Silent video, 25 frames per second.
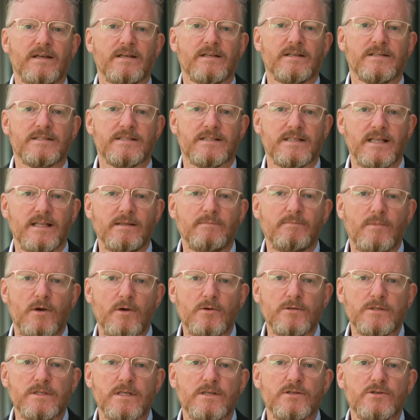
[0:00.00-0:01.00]
Still,
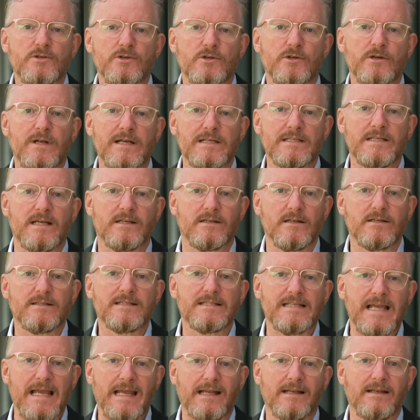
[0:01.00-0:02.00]
most insurers are not
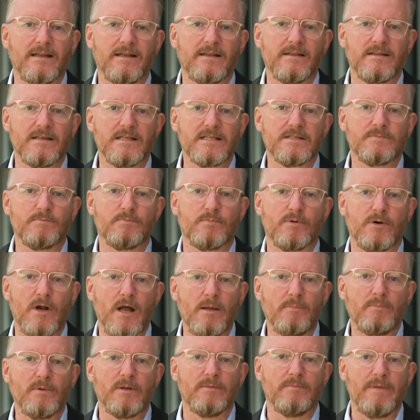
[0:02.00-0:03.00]
tackling this
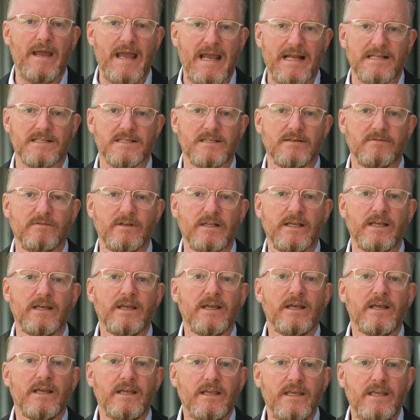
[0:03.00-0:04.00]
problem actively,
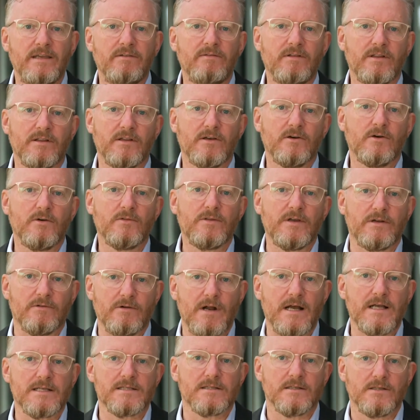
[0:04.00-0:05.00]
even though there
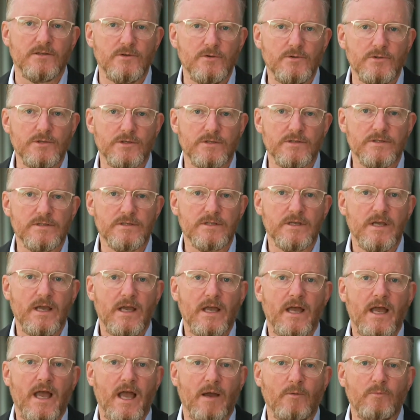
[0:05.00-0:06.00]
are solutions.
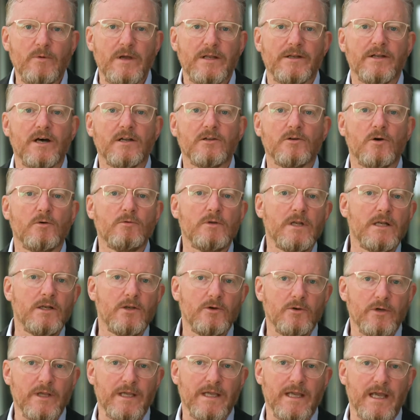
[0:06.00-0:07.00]
And we're not only
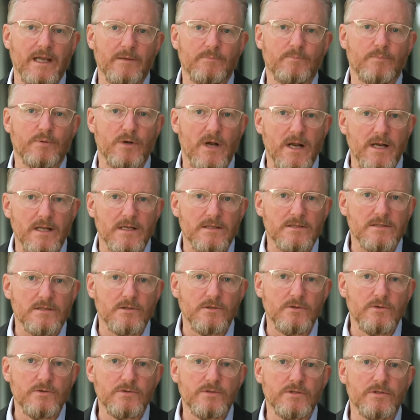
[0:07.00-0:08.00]
looking at product
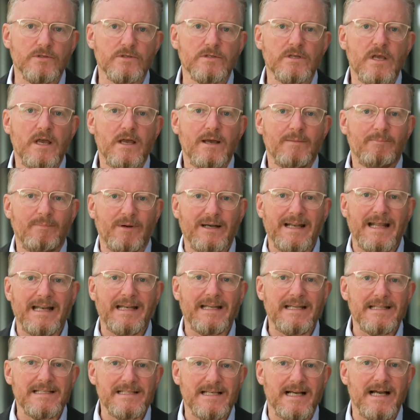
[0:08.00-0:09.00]
solutions, but at
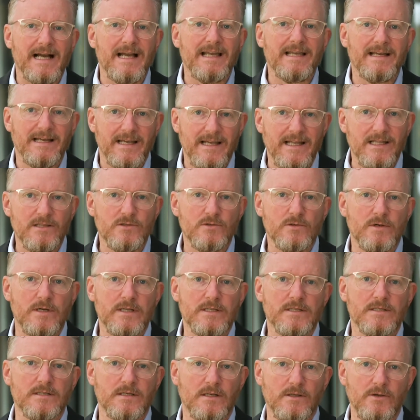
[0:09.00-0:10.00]
entire
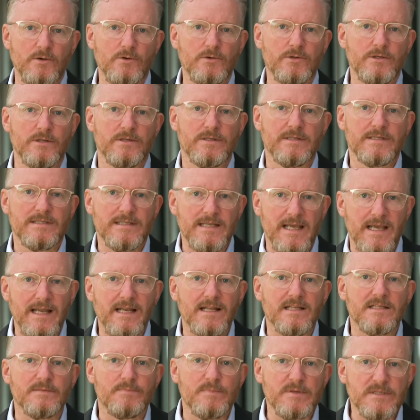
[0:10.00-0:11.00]
end-to-end solutions
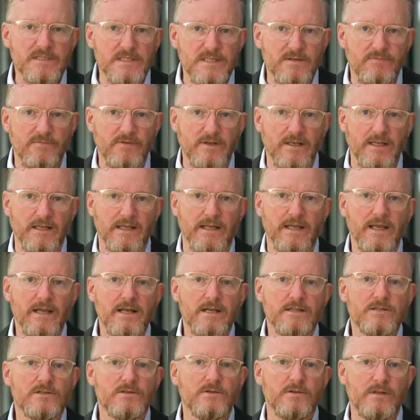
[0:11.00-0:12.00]
tailored specifically
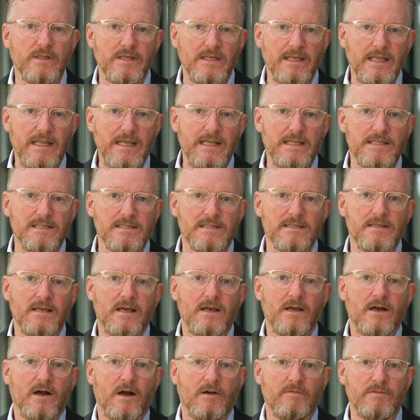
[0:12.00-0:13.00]
to the needs
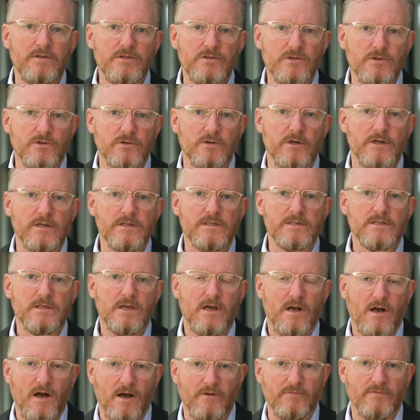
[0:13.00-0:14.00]
of insurers
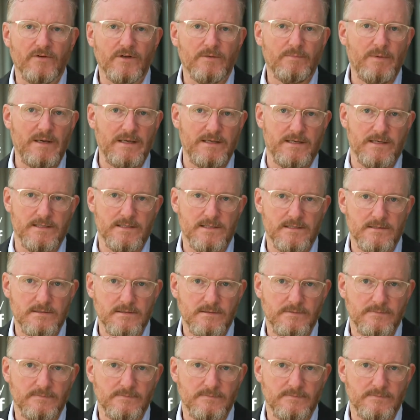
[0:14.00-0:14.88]
offered by us.